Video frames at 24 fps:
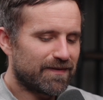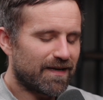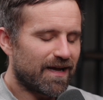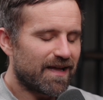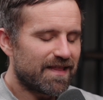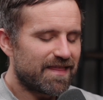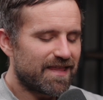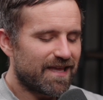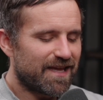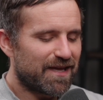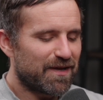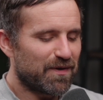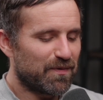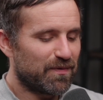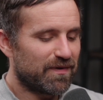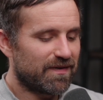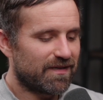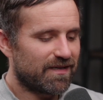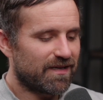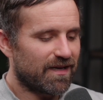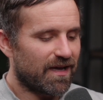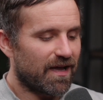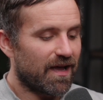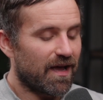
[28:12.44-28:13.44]
I think it
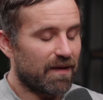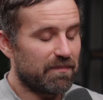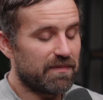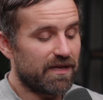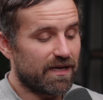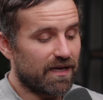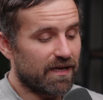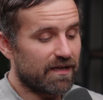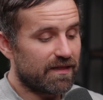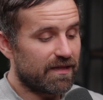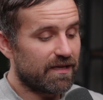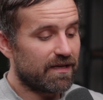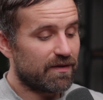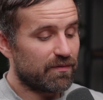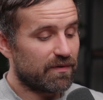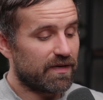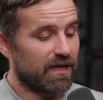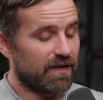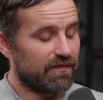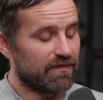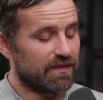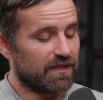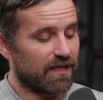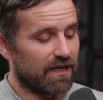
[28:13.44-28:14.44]
would. I mean, I think it would
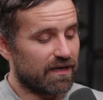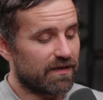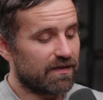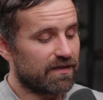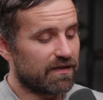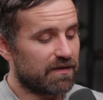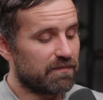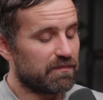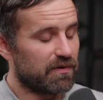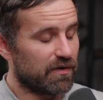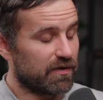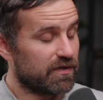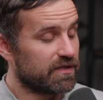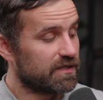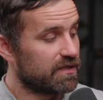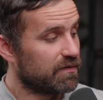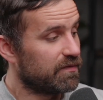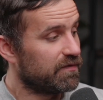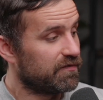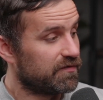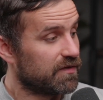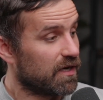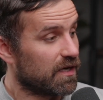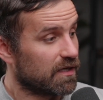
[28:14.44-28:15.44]
have a lot of the components that
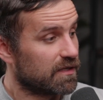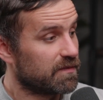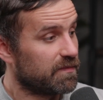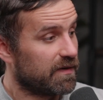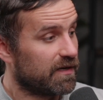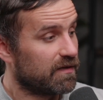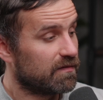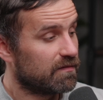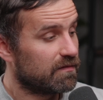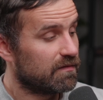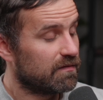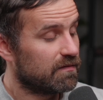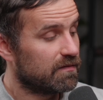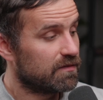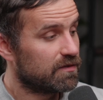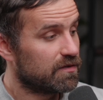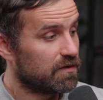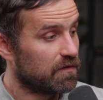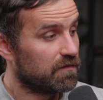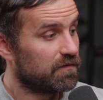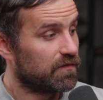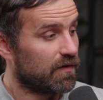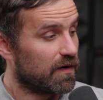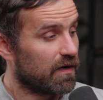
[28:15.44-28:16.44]
we've talked about
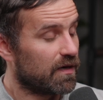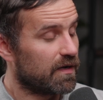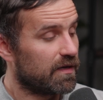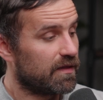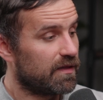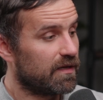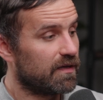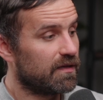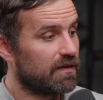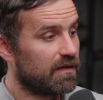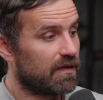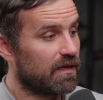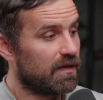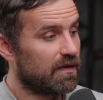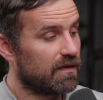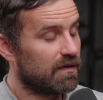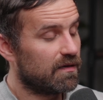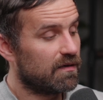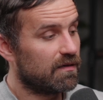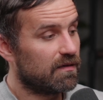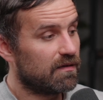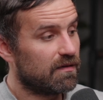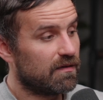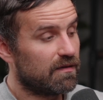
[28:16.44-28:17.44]
so mm-hmm. far. I think that,
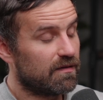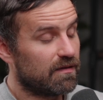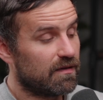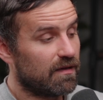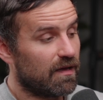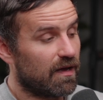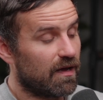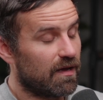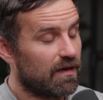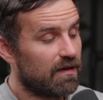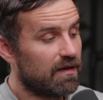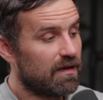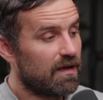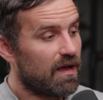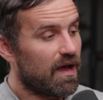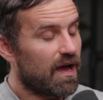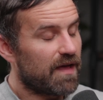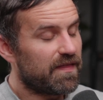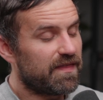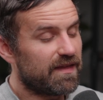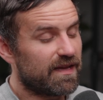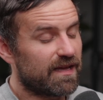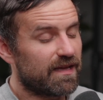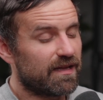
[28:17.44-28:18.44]
I
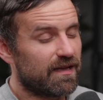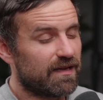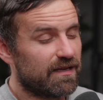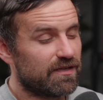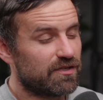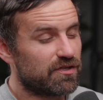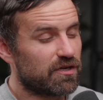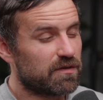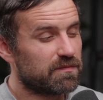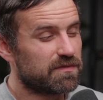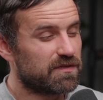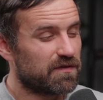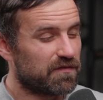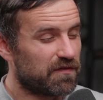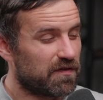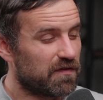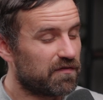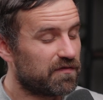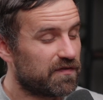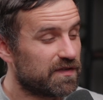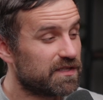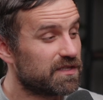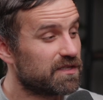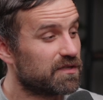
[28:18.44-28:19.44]
think in terms of a
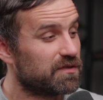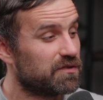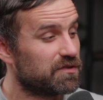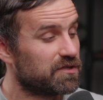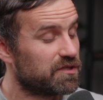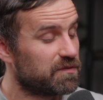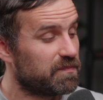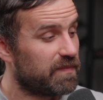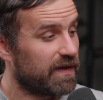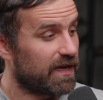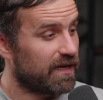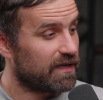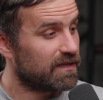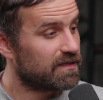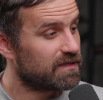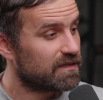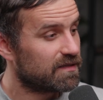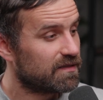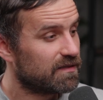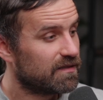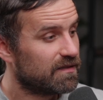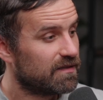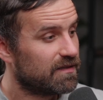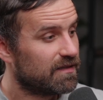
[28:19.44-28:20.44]
physical
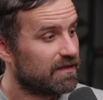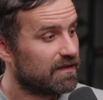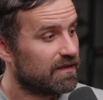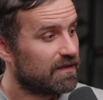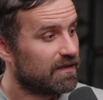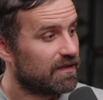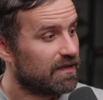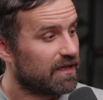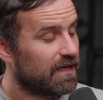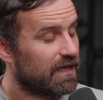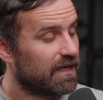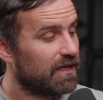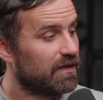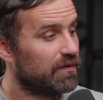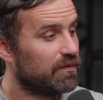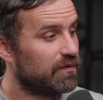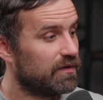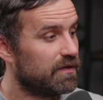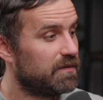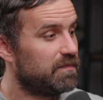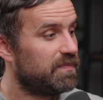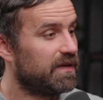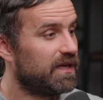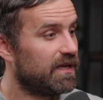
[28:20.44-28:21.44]
space, it
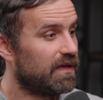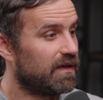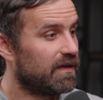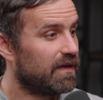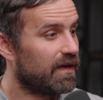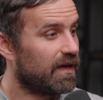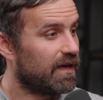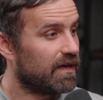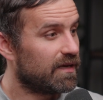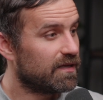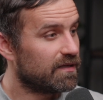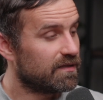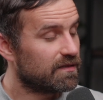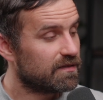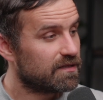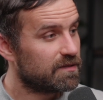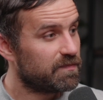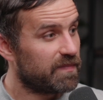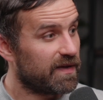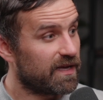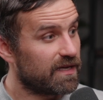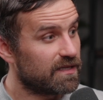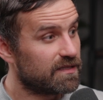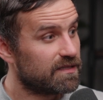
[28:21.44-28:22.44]
would be a
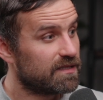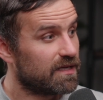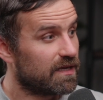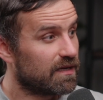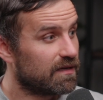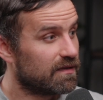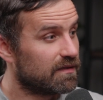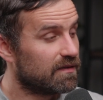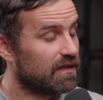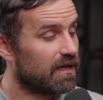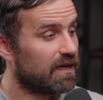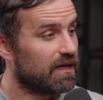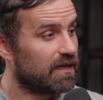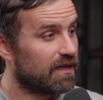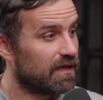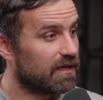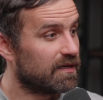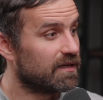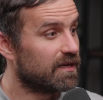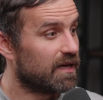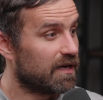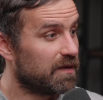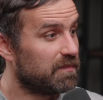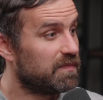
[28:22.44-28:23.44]
space that could like
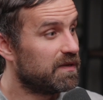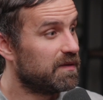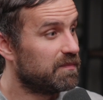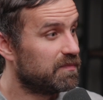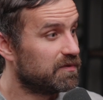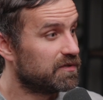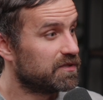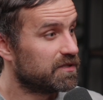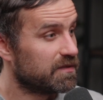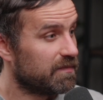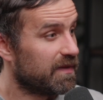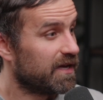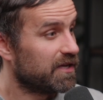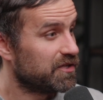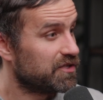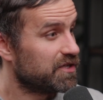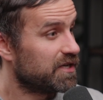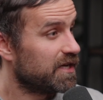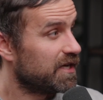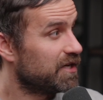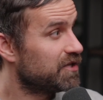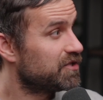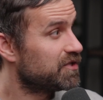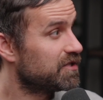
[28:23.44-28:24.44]
ignite people's
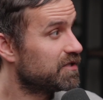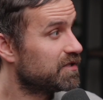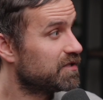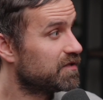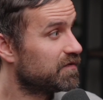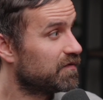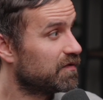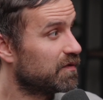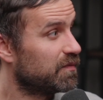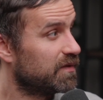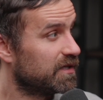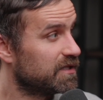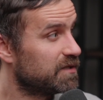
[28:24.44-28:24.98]
imaginations for mm-hmm.